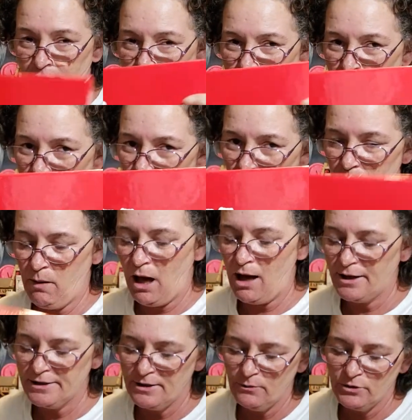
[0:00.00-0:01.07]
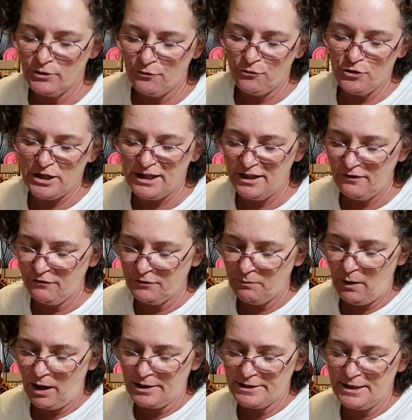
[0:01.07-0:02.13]
The Allure box. It was a free gift
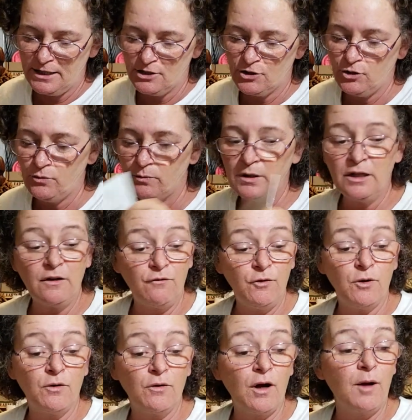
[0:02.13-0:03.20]
box sent to me for,